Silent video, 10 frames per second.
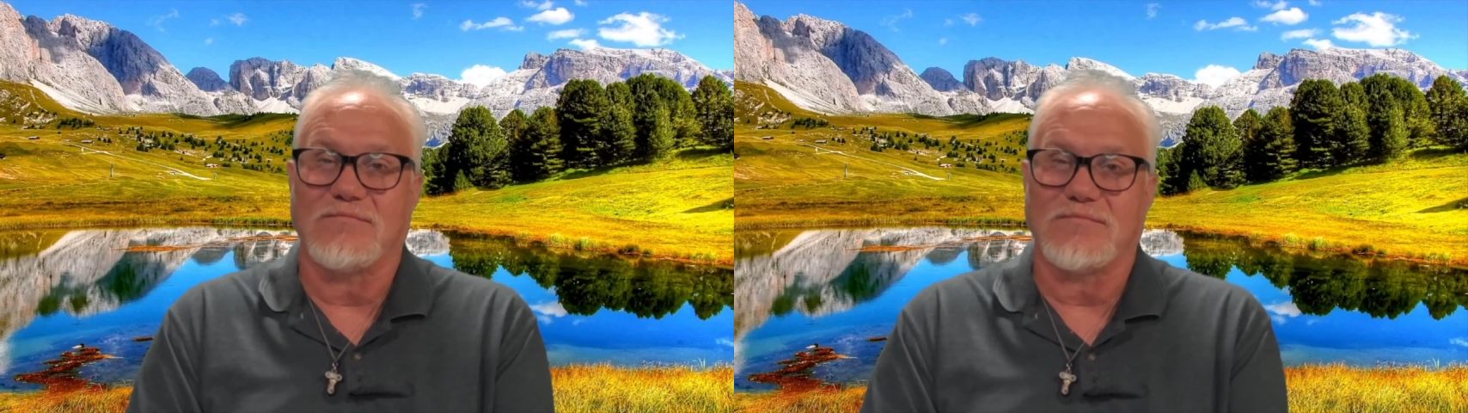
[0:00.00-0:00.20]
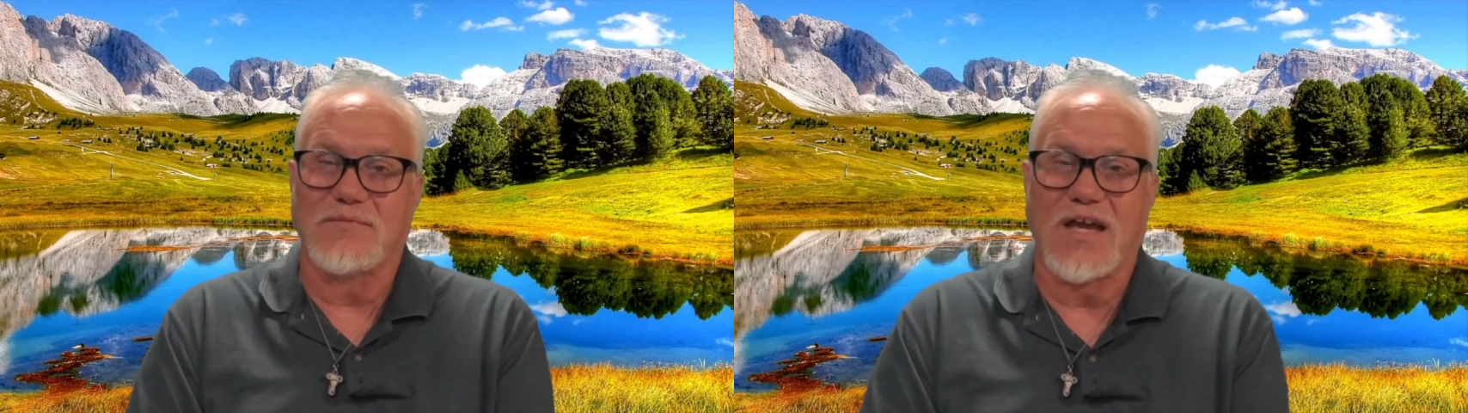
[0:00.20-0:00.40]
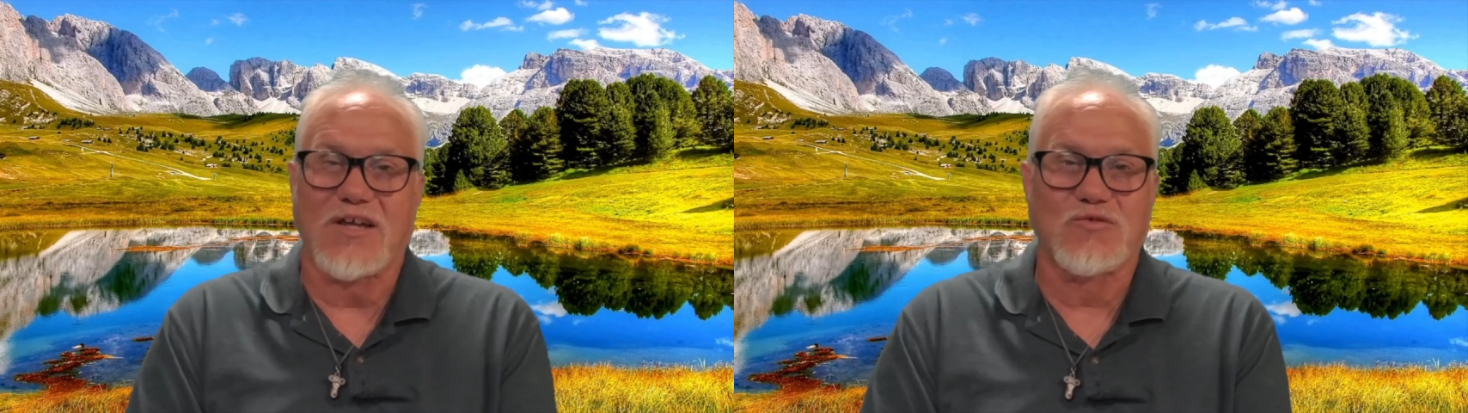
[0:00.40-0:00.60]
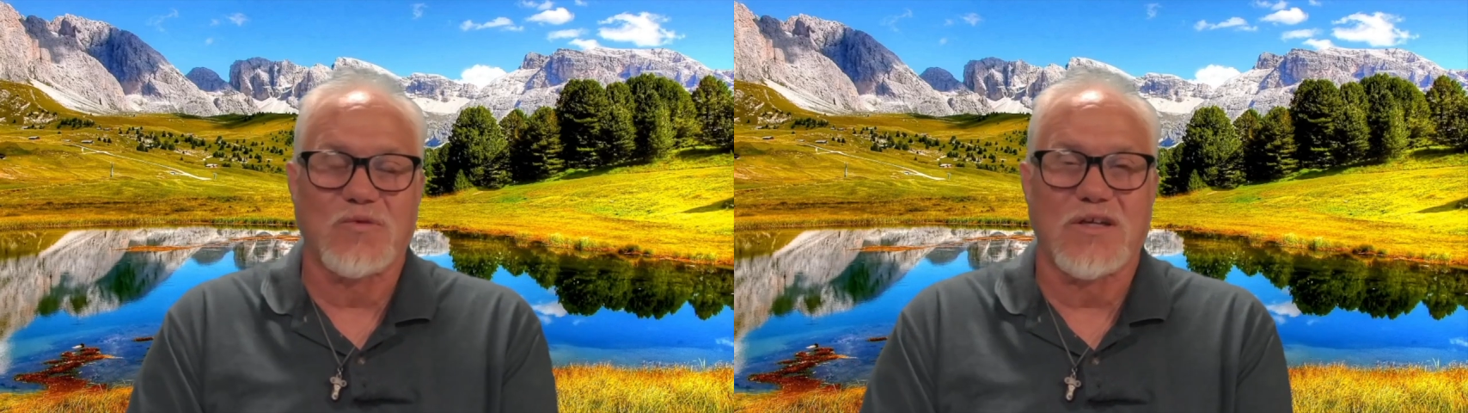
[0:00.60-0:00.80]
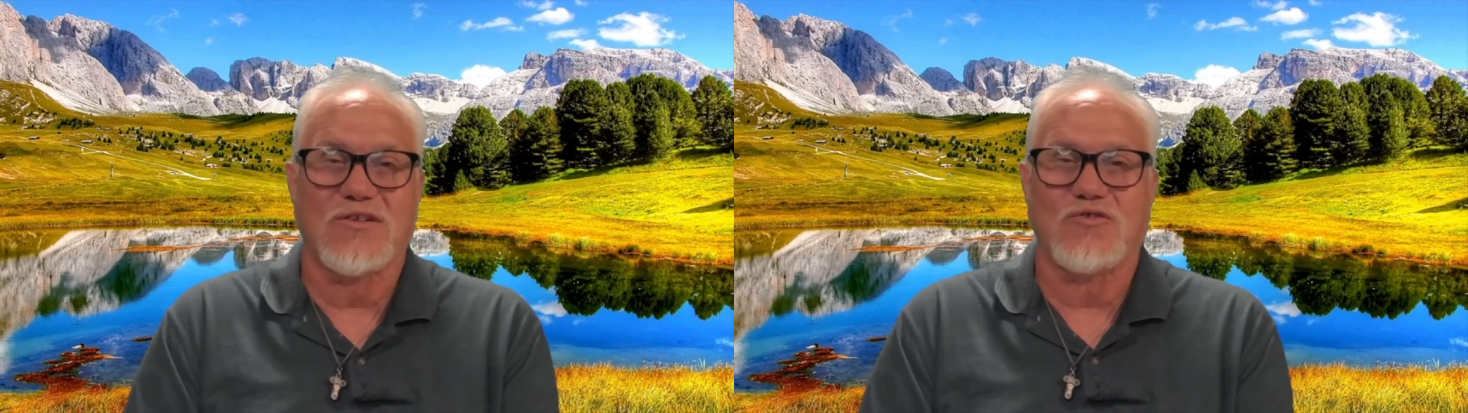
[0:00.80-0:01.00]
as
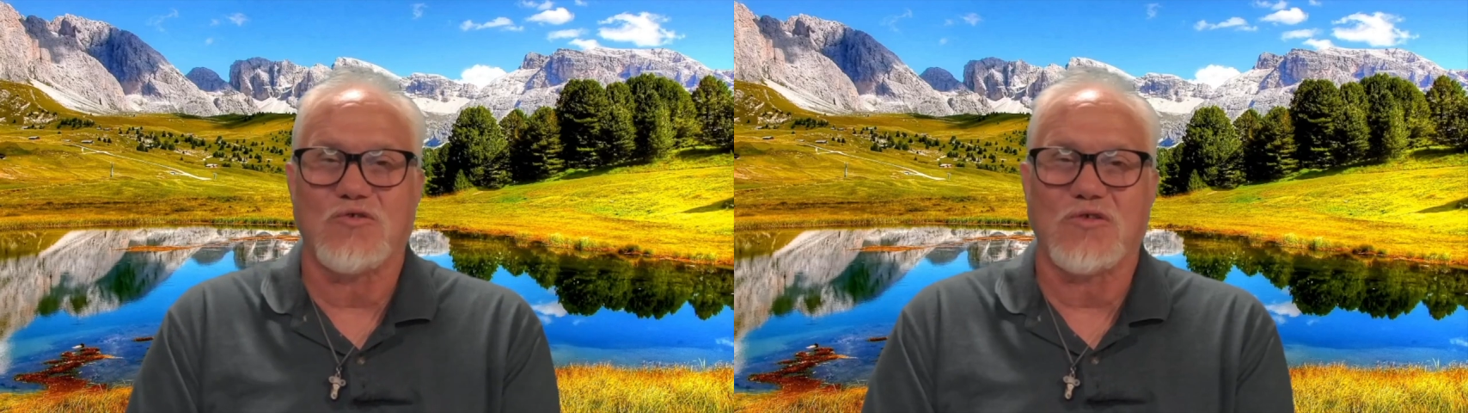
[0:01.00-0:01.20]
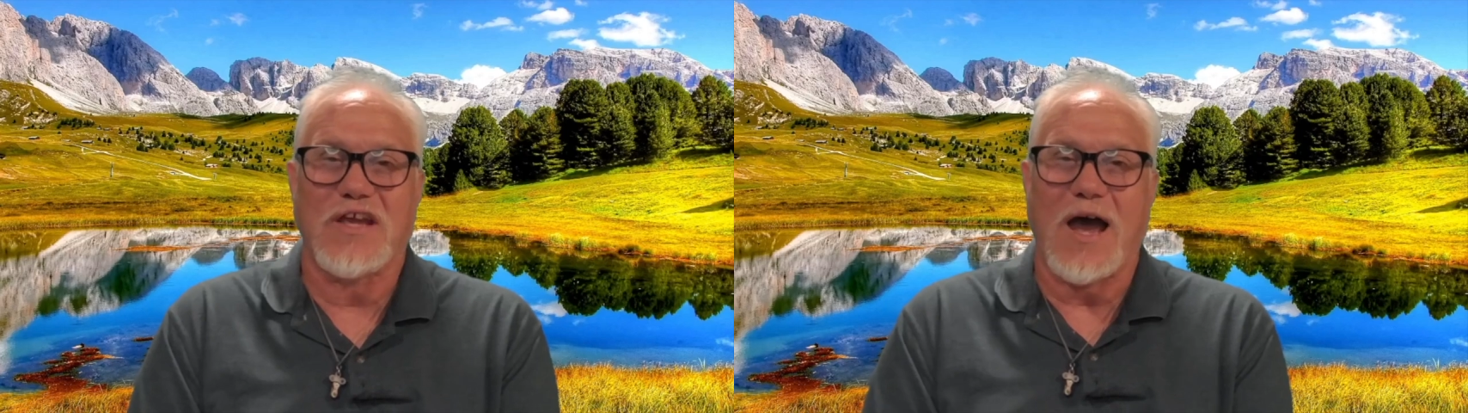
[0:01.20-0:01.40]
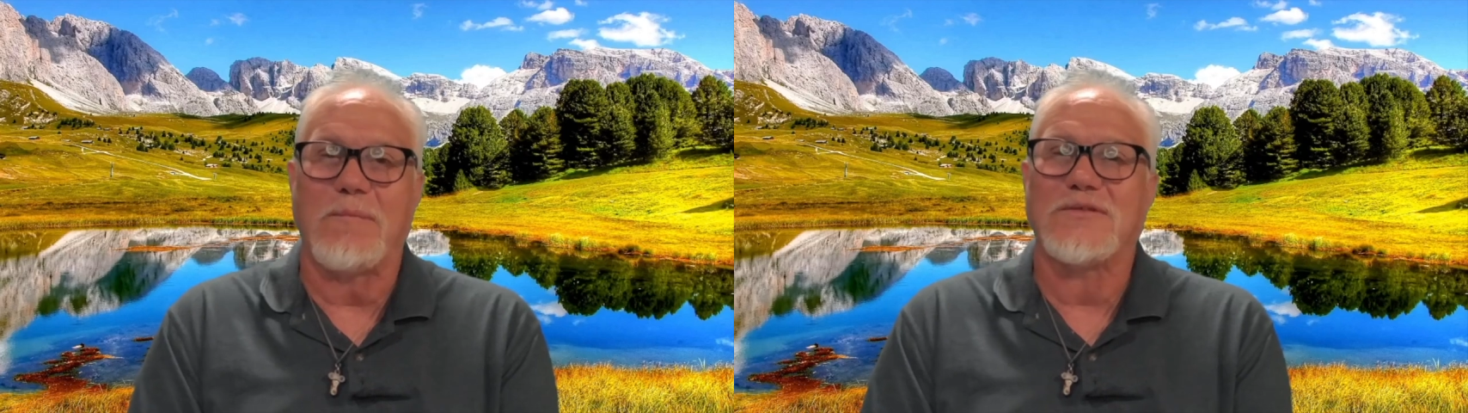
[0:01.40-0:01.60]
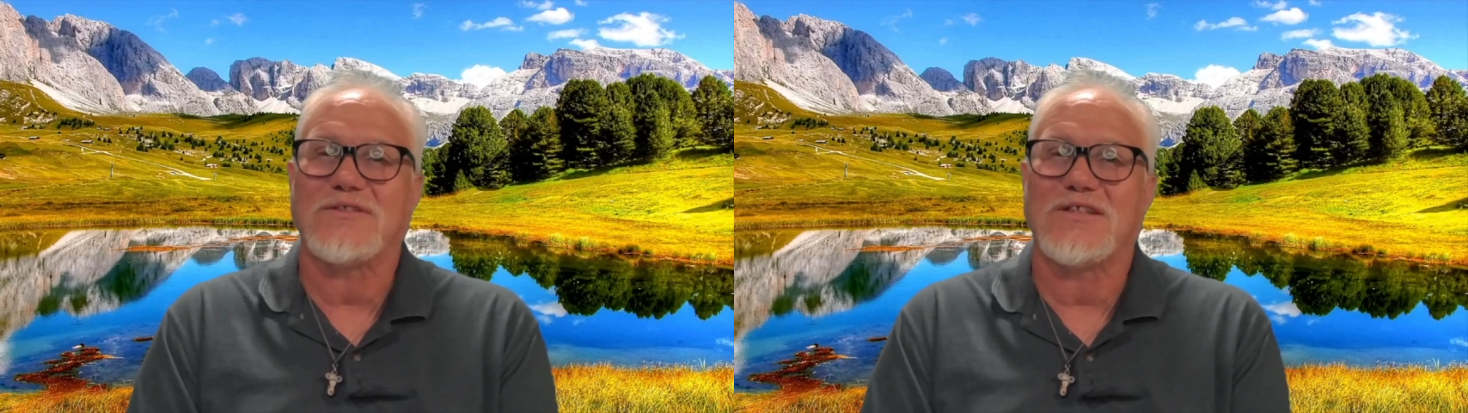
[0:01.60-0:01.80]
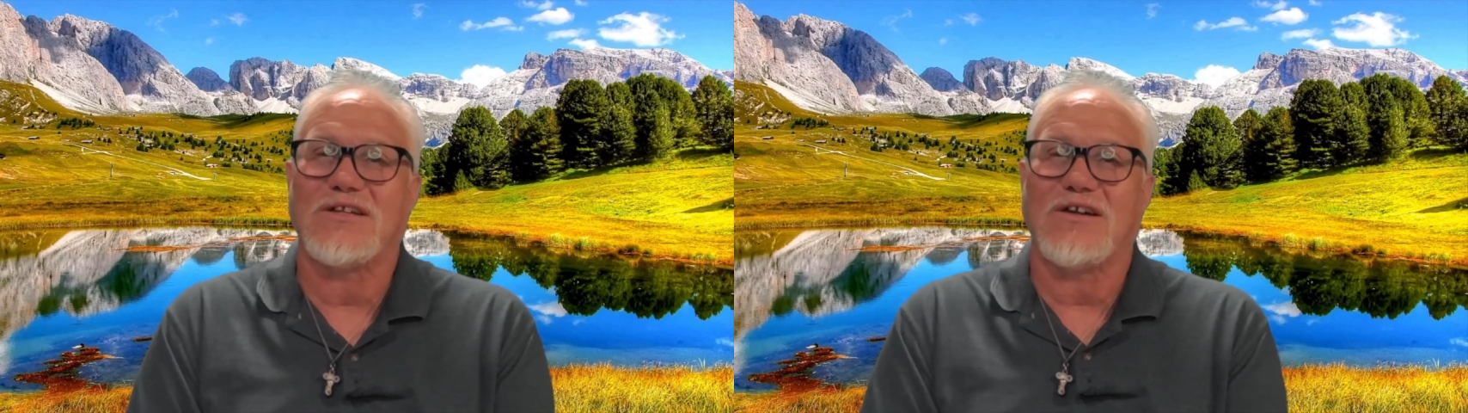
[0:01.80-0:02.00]
we do the
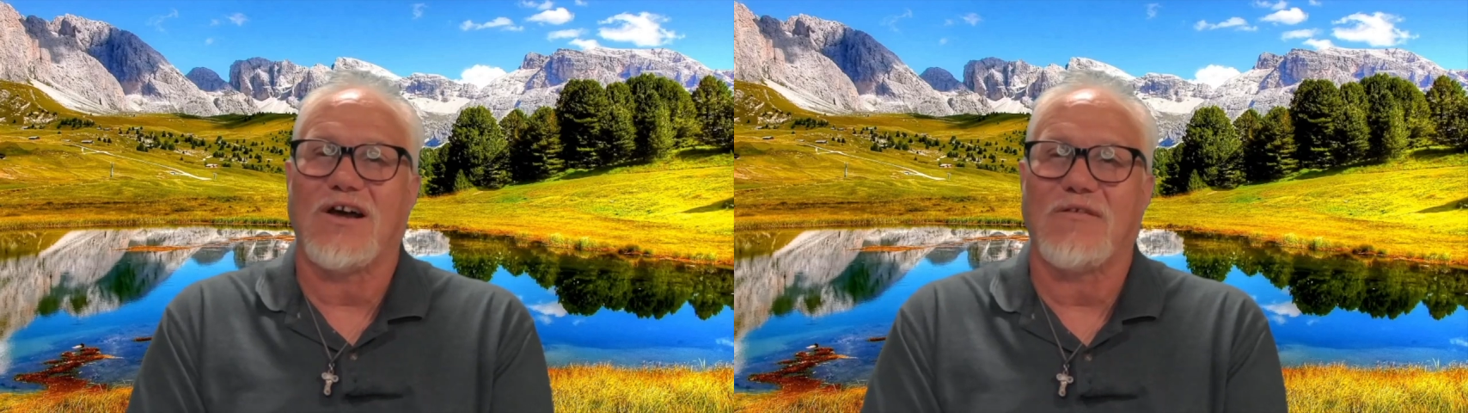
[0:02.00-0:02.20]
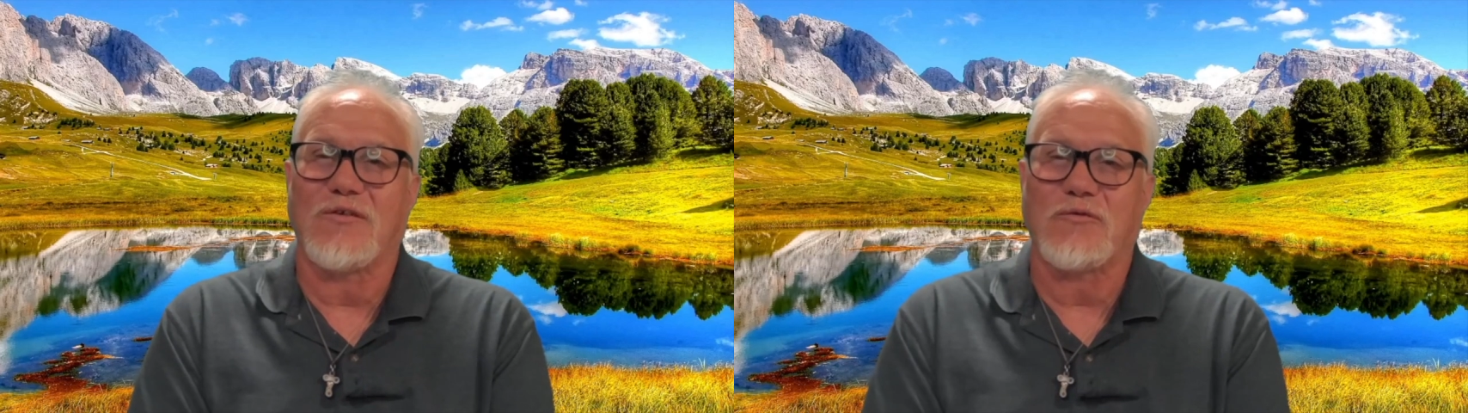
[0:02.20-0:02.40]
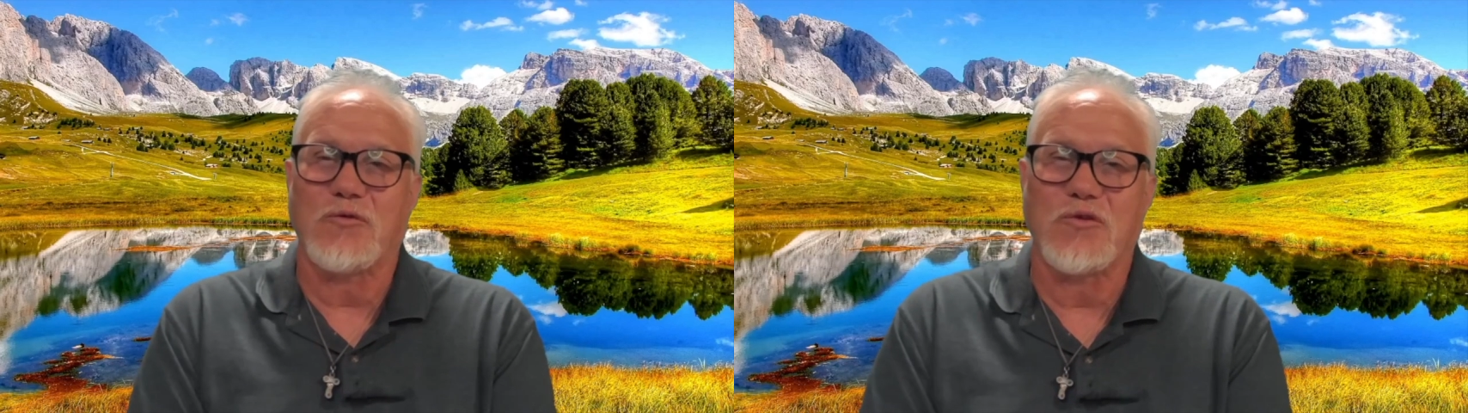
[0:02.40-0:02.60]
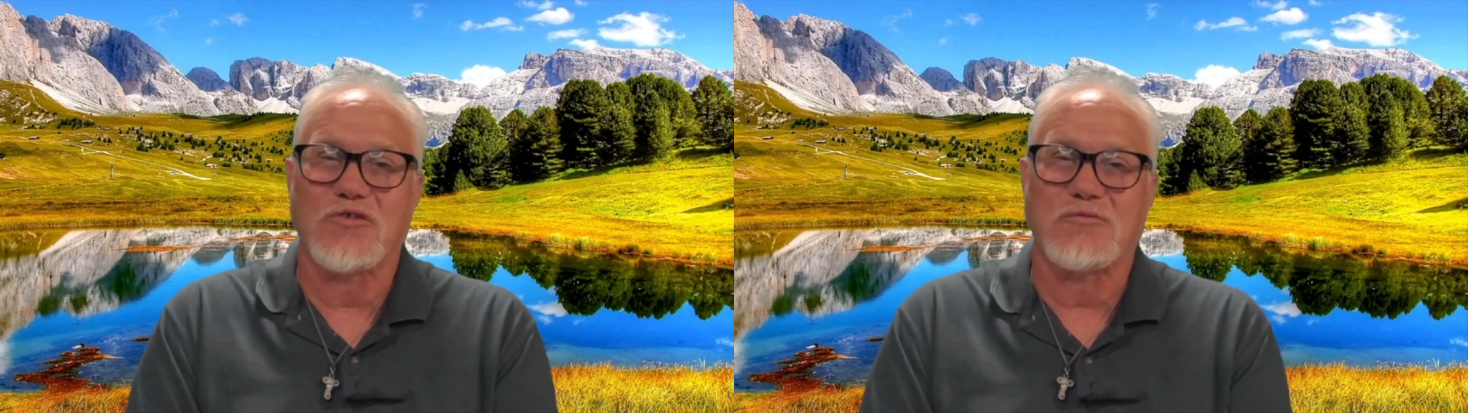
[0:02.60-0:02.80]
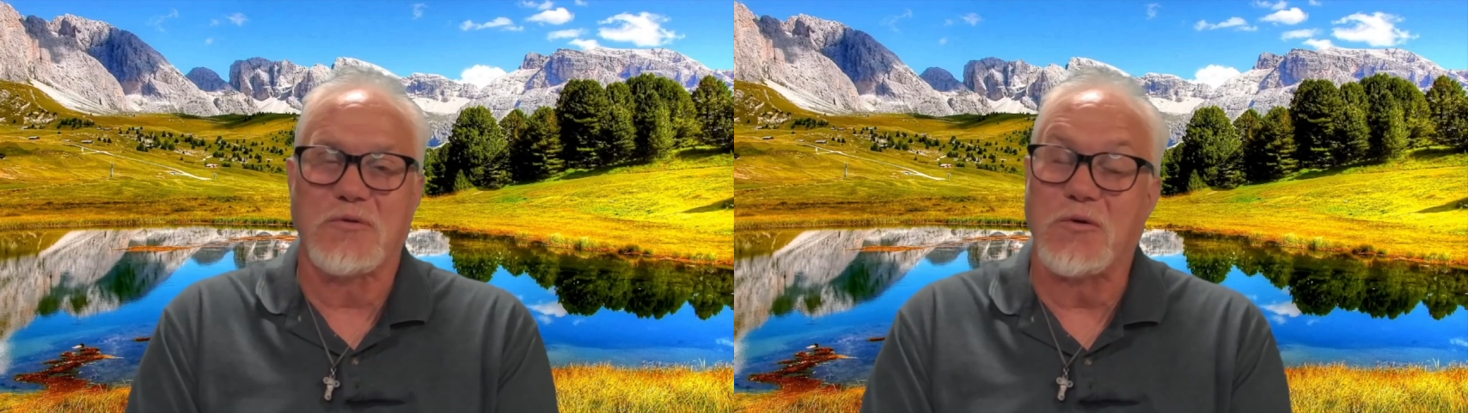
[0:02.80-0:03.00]
opposite of the fruit of the
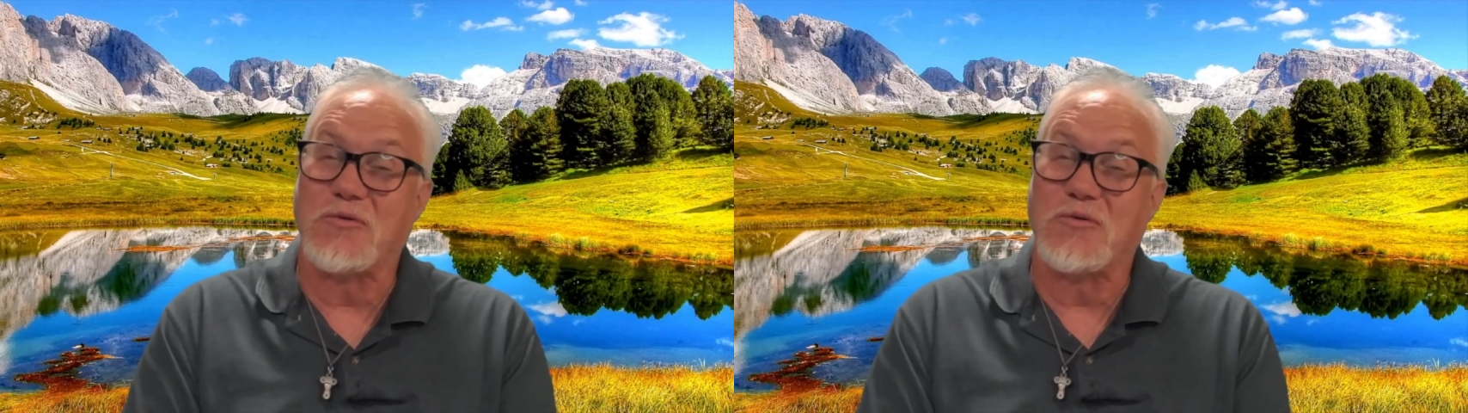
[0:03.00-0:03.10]
Spirit,